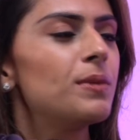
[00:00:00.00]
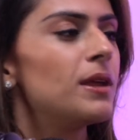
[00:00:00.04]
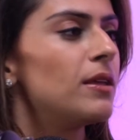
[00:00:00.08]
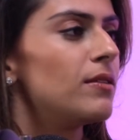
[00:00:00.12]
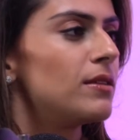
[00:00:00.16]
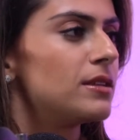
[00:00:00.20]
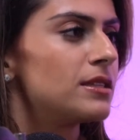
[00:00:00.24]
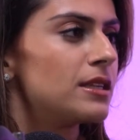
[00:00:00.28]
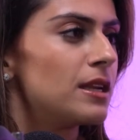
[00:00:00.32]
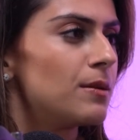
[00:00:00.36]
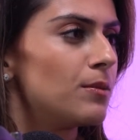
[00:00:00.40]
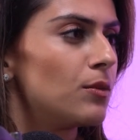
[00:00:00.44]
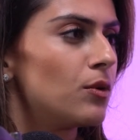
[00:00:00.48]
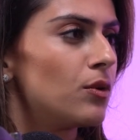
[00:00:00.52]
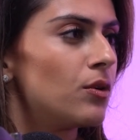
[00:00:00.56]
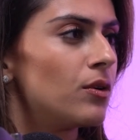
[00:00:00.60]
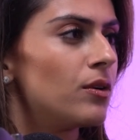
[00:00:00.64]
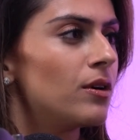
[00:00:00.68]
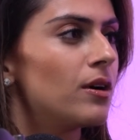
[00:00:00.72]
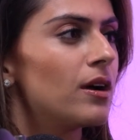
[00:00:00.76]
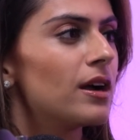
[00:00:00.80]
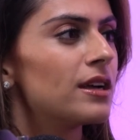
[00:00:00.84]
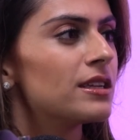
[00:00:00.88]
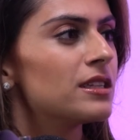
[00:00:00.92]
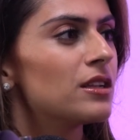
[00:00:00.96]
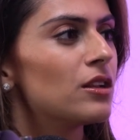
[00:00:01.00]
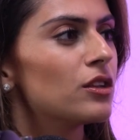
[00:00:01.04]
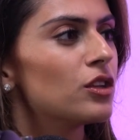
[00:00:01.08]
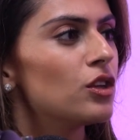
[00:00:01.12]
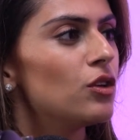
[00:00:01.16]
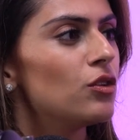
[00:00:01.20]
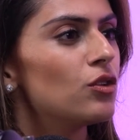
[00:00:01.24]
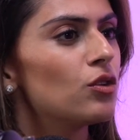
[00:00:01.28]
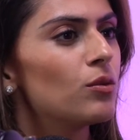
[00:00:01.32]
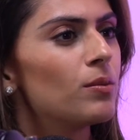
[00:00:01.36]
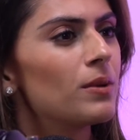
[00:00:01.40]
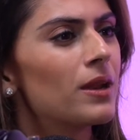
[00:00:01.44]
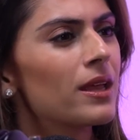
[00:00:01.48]
be in this anymore. Yeah. I tell you
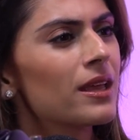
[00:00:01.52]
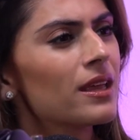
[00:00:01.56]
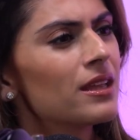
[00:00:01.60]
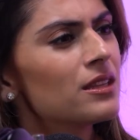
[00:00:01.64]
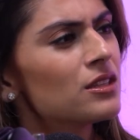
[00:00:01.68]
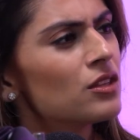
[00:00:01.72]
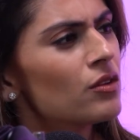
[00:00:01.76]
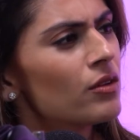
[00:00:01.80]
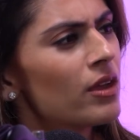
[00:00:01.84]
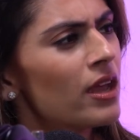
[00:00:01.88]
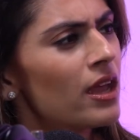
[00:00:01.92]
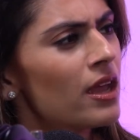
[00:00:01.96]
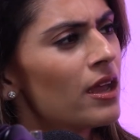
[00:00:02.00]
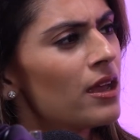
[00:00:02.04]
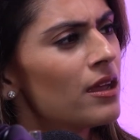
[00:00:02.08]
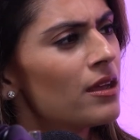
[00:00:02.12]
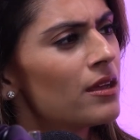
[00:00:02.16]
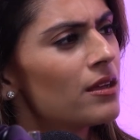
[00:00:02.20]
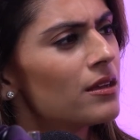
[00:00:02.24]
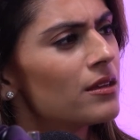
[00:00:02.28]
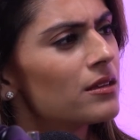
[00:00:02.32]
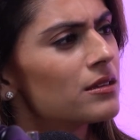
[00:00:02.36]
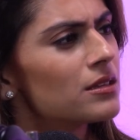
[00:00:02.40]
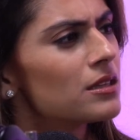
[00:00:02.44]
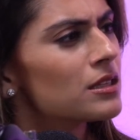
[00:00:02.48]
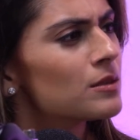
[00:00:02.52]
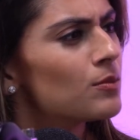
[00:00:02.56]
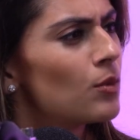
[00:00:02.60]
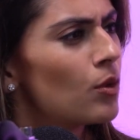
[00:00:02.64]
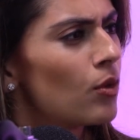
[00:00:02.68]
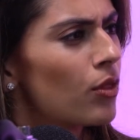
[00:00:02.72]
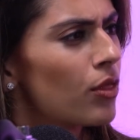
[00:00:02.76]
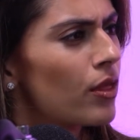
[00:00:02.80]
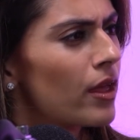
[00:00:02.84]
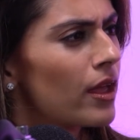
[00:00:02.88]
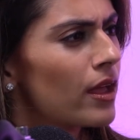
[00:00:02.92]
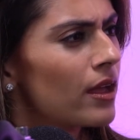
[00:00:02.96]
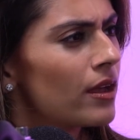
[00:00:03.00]
and you'll be like, it's okay. It's a small
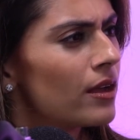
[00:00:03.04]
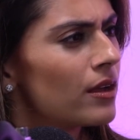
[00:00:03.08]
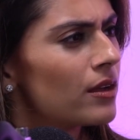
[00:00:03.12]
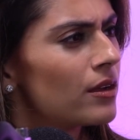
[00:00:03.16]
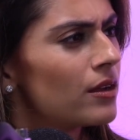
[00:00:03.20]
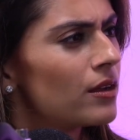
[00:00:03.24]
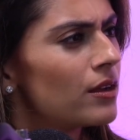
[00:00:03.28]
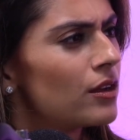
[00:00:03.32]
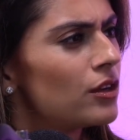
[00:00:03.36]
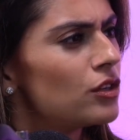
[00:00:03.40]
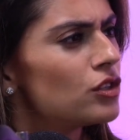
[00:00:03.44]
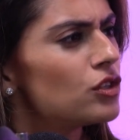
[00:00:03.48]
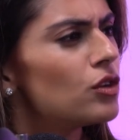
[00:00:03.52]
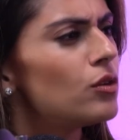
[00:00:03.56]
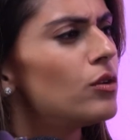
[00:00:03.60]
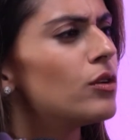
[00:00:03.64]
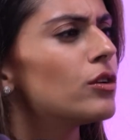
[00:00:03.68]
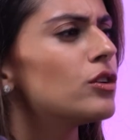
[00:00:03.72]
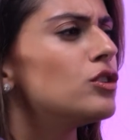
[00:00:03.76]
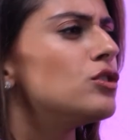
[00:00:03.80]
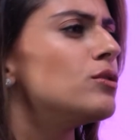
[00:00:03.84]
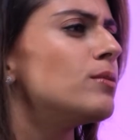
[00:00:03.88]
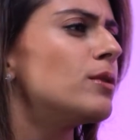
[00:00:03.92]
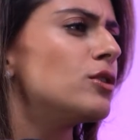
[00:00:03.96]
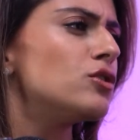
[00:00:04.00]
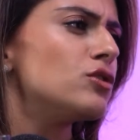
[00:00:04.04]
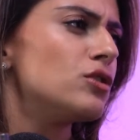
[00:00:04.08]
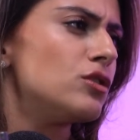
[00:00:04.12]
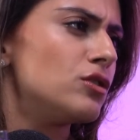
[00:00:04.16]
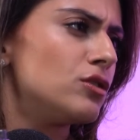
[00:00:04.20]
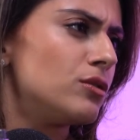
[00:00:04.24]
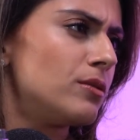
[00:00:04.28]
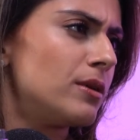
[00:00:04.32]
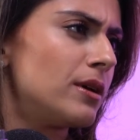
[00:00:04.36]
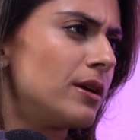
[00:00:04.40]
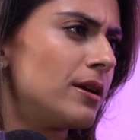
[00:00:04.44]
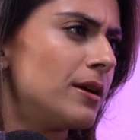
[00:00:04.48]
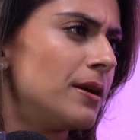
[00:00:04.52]
thing. Yeah. Don't look too much
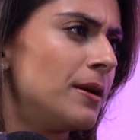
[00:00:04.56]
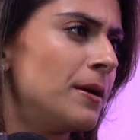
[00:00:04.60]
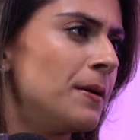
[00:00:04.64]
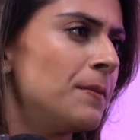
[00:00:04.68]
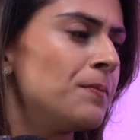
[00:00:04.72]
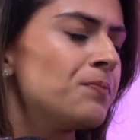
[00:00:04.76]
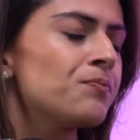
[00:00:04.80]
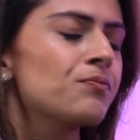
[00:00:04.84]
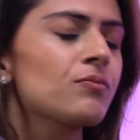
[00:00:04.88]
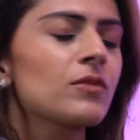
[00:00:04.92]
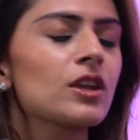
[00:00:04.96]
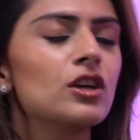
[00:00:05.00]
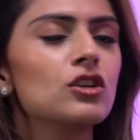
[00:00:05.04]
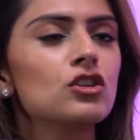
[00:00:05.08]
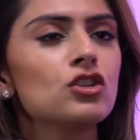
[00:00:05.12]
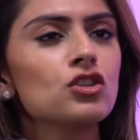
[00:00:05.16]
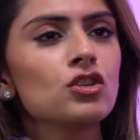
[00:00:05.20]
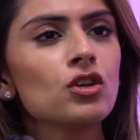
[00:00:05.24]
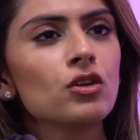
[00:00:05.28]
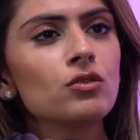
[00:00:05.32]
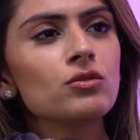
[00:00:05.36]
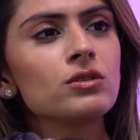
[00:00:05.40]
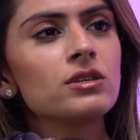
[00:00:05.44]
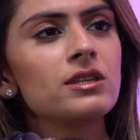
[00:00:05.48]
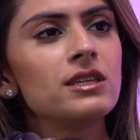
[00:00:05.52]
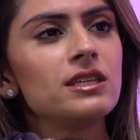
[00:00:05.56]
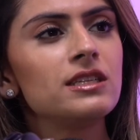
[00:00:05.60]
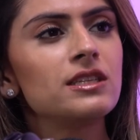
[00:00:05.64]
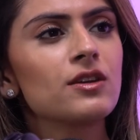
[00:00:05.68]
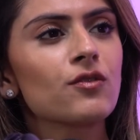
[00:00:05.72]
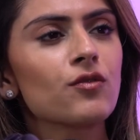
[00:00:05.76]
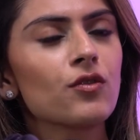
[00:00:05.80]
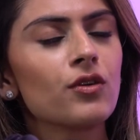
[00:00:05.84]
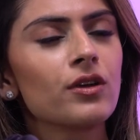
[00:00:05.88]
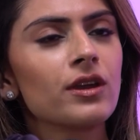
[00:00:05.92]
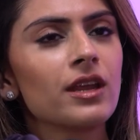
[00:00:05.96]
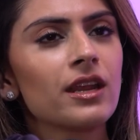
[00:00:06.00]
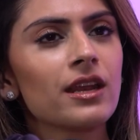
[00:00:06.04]
into exactly. it. Exactly. Totally
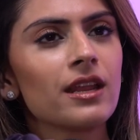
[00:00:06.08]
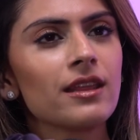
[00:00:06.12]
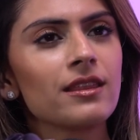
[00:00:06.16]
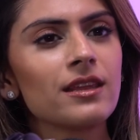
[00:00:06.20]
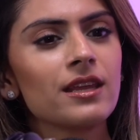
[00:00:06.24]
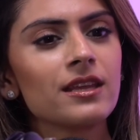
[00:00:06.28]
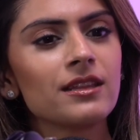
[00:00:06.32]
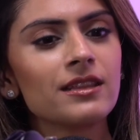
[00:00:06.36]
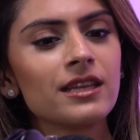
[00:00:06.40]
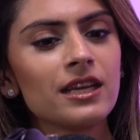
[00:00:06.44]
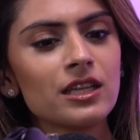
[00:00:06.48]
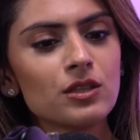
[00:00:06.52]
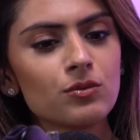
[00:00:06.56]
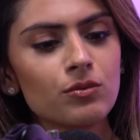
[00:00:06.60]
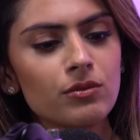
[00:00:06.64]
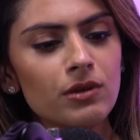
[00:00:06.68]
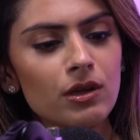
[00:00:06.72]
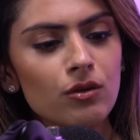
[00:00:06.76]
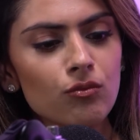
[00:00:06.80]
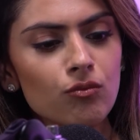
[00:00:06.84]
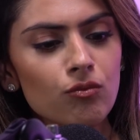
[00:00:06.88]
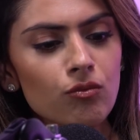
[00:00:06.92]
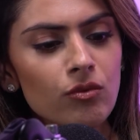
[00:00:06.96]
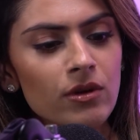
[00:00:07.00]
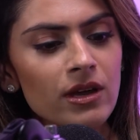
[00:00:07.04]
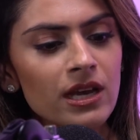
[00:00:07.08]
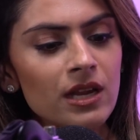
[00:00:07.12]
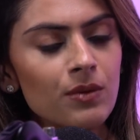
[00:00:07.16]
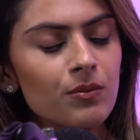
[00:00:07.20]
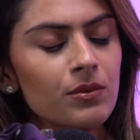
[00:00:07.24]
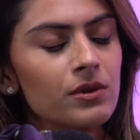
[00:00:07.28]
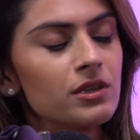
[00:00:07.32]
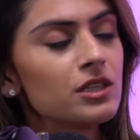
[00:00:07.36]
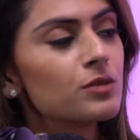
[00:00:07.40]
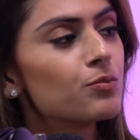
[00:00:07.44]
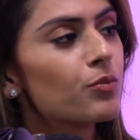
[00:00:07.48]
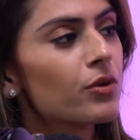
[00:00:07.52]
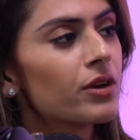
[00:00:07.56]
different. And I think that's what I really
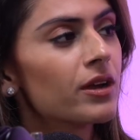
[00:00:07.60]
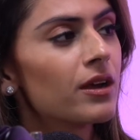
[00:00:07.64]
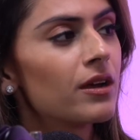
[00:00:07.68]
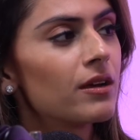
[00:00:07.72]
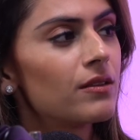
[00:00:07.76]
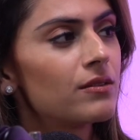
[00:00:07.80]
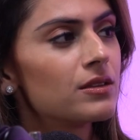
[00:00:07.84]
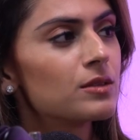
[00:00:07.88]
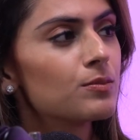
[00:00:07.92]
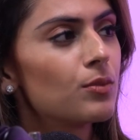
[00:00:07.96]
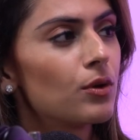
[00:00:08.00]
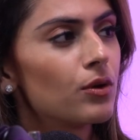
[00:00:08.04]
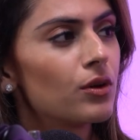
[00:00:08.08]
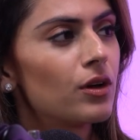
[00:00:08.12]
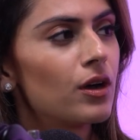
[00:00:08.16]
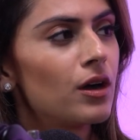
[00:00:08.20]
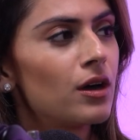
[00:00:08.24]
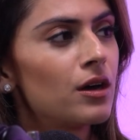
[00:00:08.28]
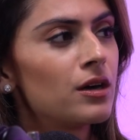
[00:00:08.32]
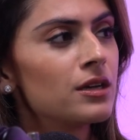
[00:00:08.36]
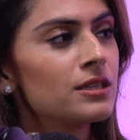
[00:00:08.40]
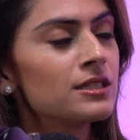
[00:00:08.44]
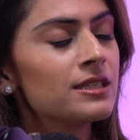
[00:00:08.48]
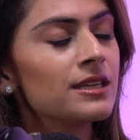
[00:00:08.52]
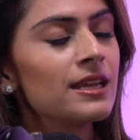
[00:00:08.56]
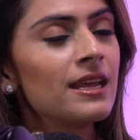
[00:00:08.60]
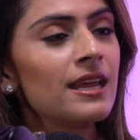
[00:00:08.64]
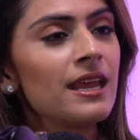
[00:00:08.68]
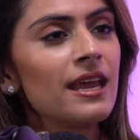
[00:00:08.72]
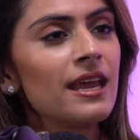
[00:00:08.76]
wanted to bring out in this podcast